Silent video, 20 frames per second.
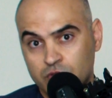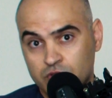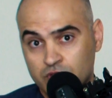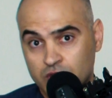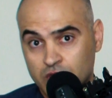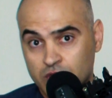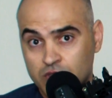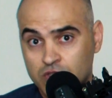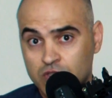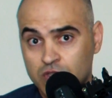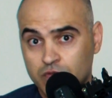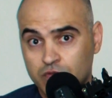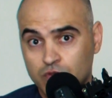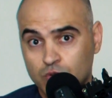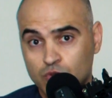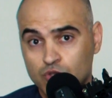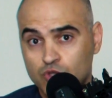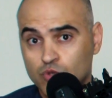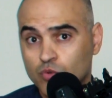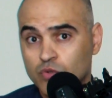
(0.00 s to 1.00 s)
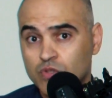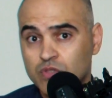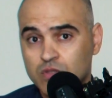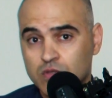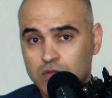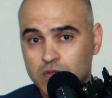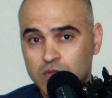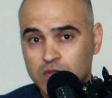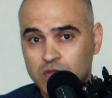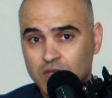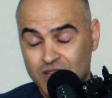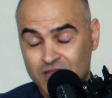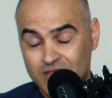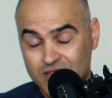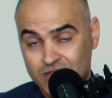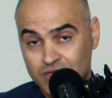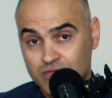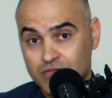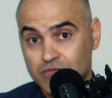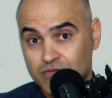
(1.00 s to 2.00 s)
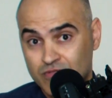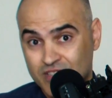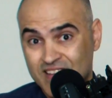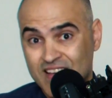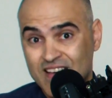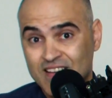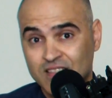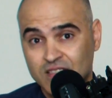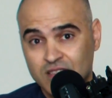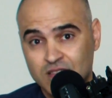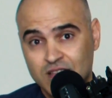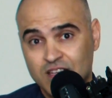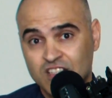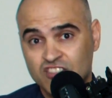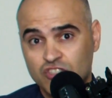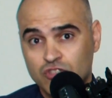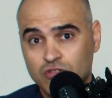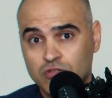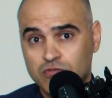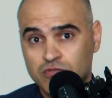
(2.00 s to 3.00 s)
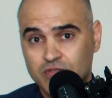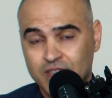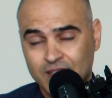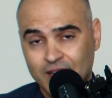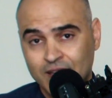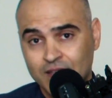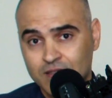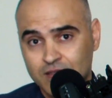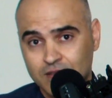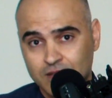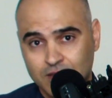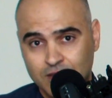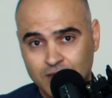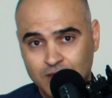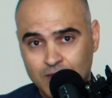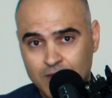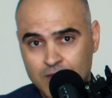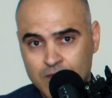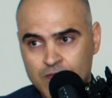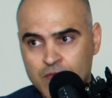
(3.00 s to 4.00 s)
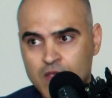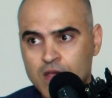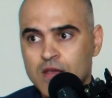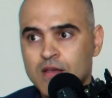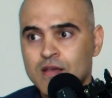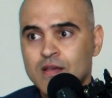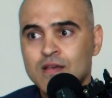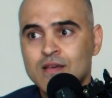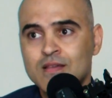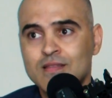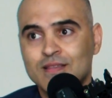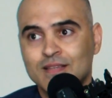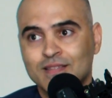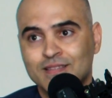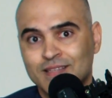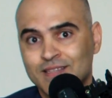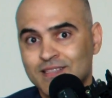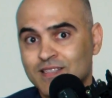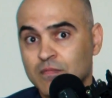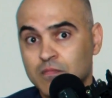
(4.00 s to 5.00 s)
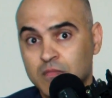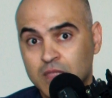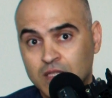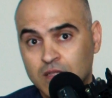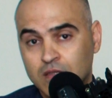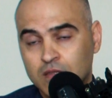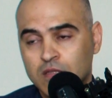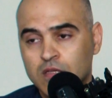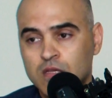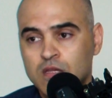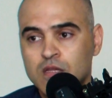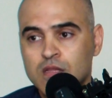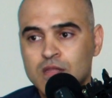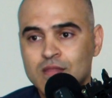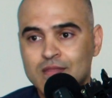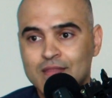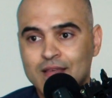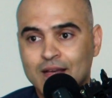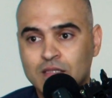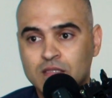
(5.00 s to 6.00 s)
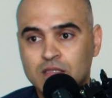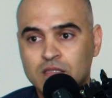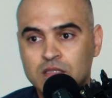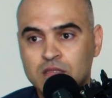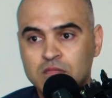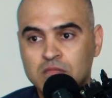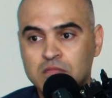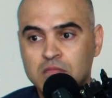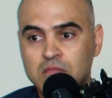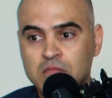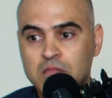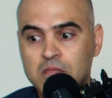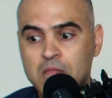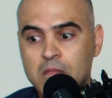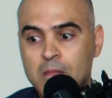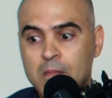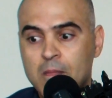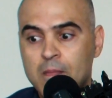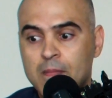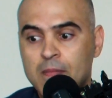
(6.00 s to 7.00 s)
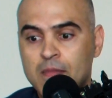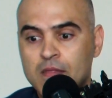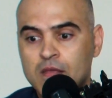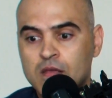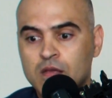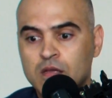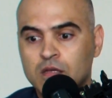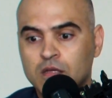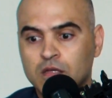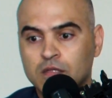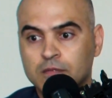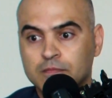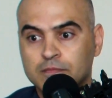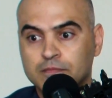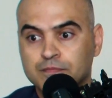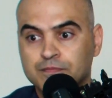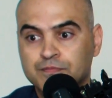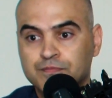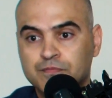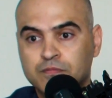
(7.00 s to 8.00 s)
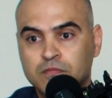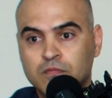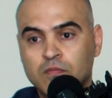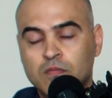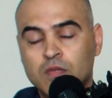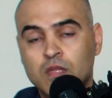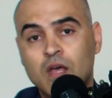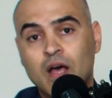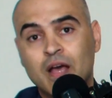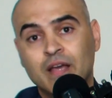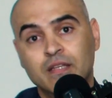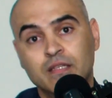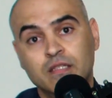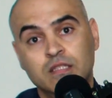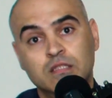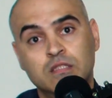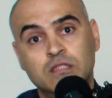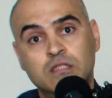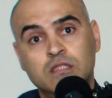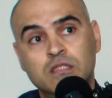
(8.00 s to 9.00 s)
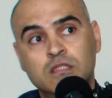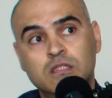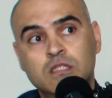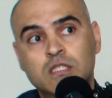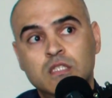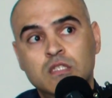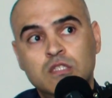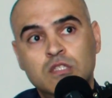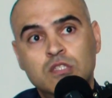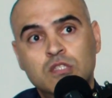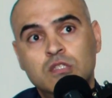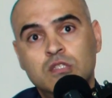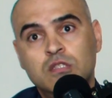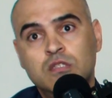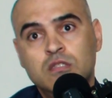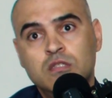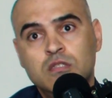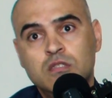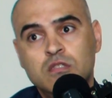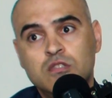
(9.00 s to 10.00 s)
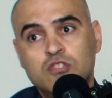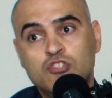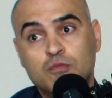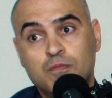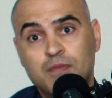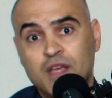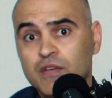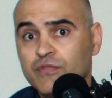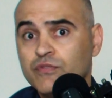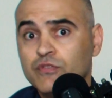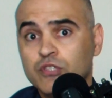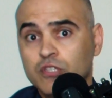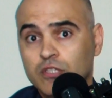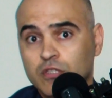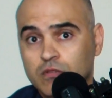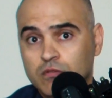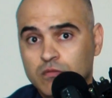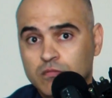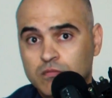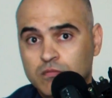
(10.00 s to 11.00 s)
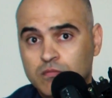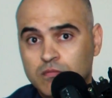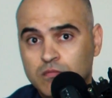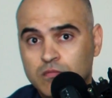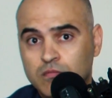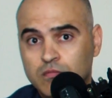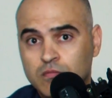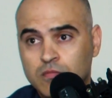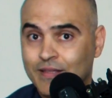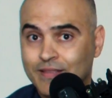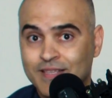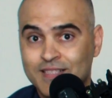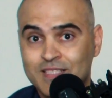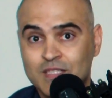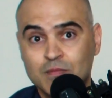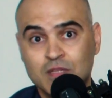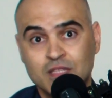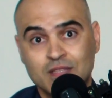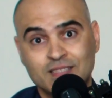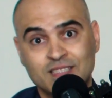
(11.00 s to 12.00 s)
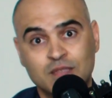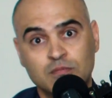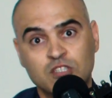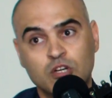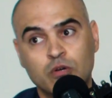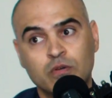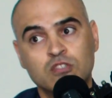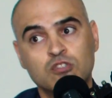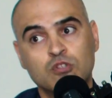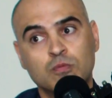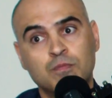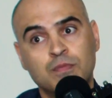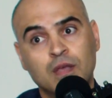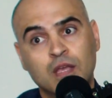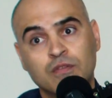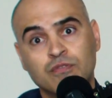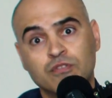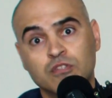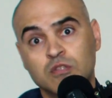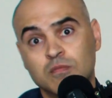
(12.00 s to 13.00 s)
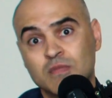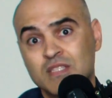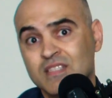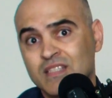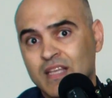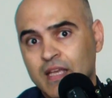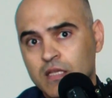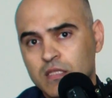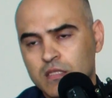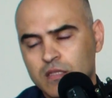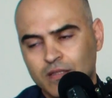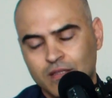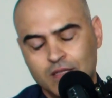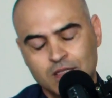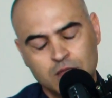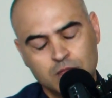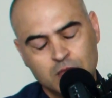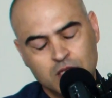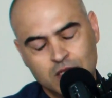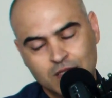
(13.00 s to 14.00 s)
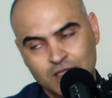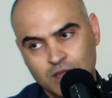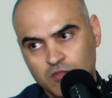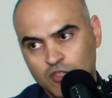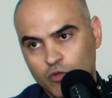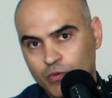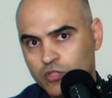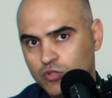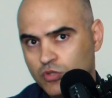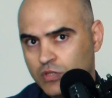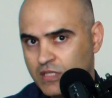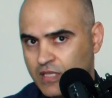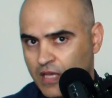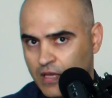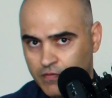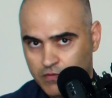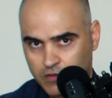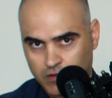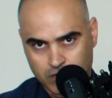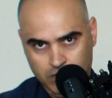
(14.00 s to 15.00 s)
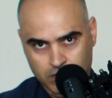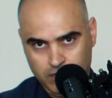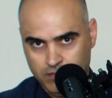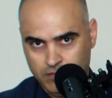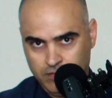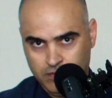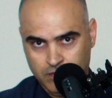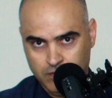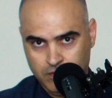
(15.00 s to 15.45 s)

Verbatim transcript: the results of your choices, in the reality that you created. That doesn't mean that um, I need to pay for you. That doesn't mean that I'm going to pay for your mistakes. That doesn't mean that I'm going to save you.